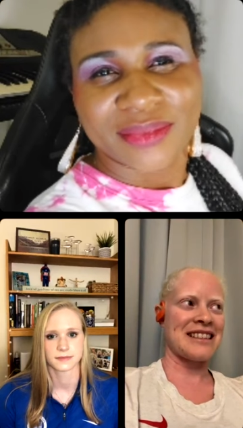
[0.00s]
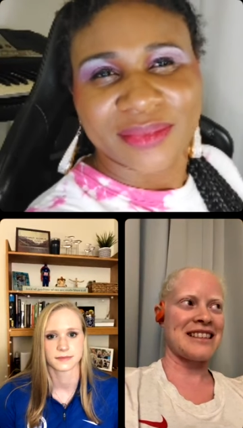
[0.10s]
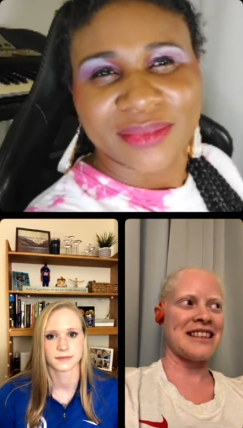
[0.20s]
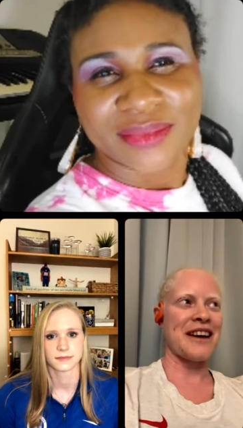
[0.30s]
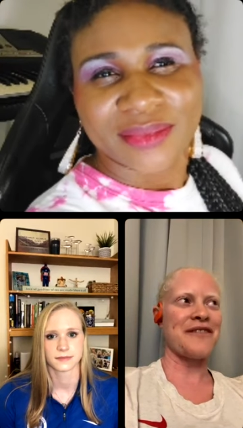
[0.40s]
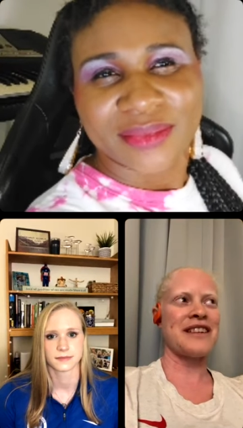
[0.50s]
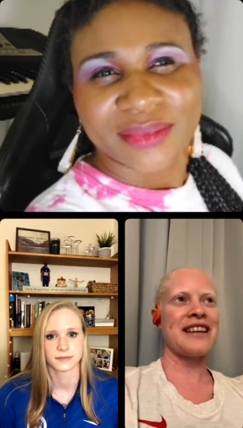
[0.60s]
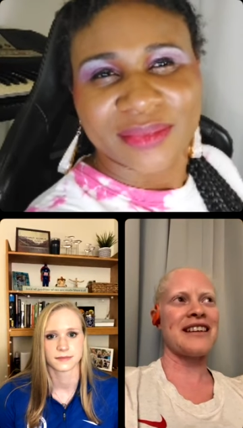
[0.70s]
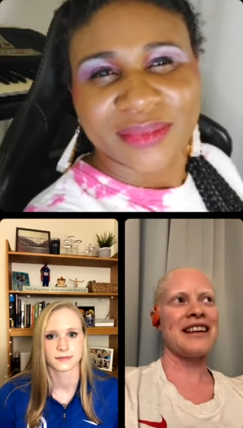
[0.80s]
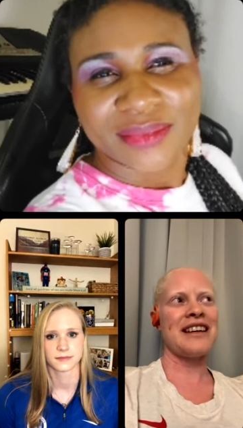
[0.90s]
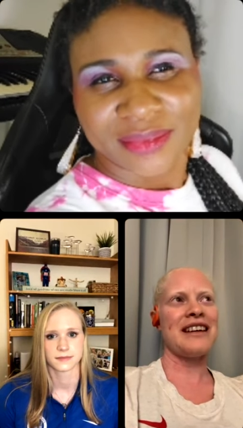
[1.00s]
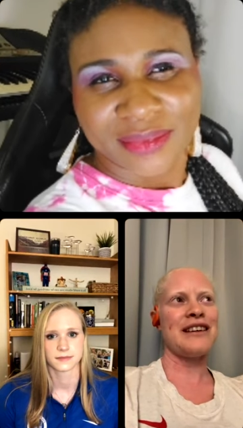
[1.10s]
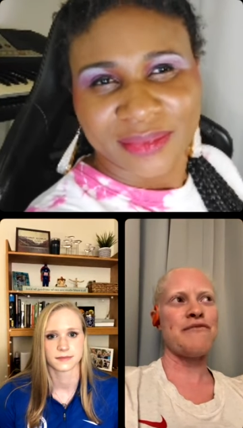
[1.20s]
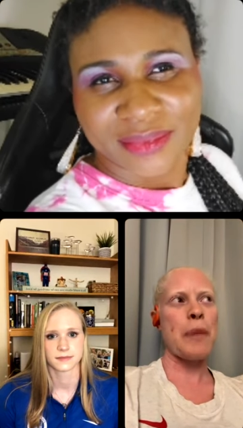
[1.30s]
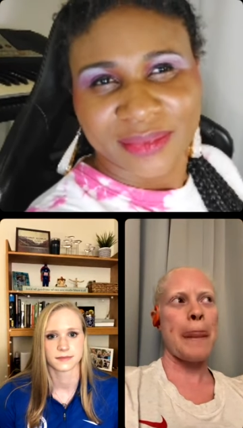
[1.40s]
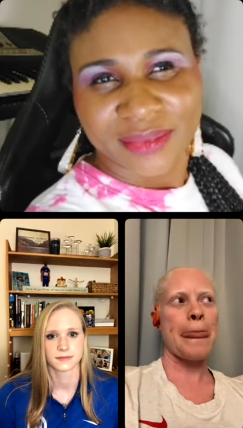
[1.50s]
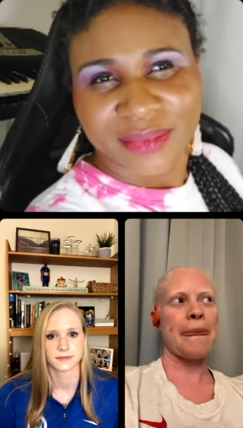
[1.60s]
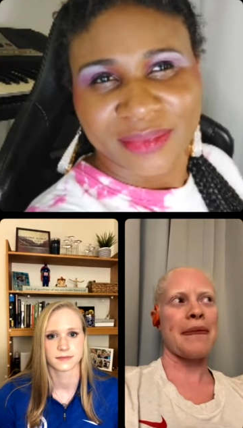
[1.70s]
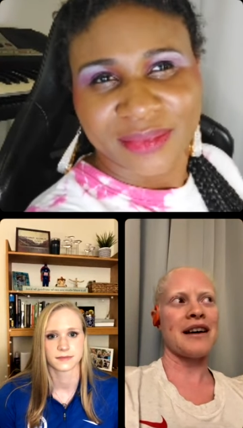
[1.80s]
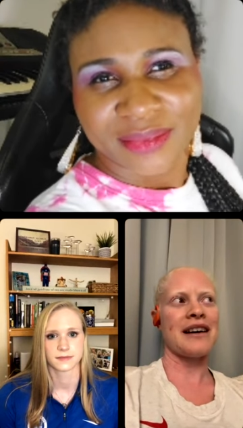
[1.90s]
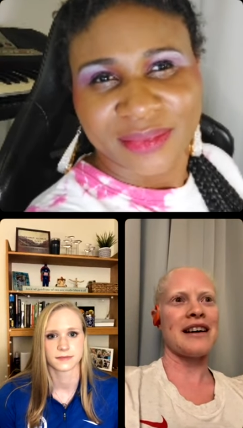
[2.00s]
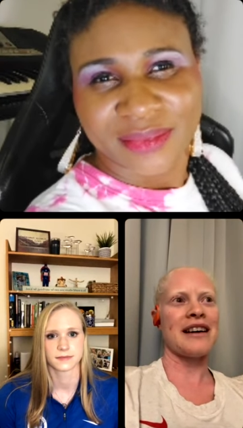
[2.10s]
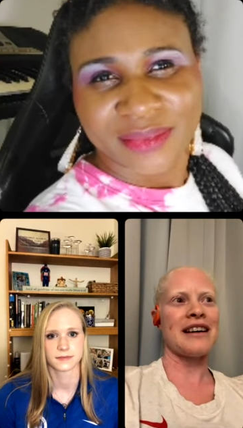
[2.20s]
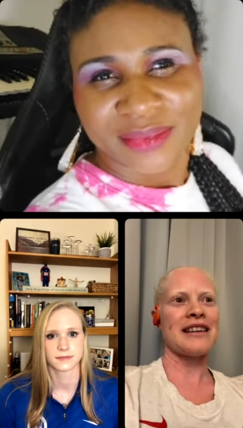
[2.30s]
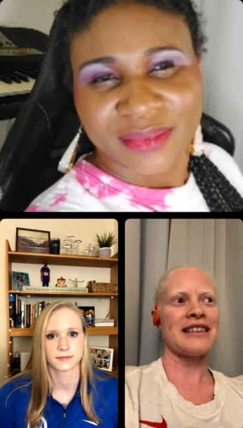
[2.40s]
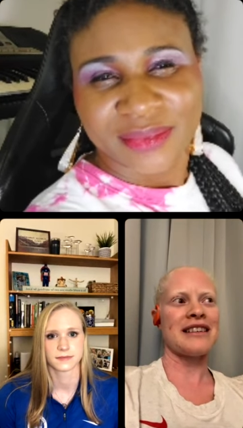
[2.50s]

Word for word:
Speaker 1: definitely a,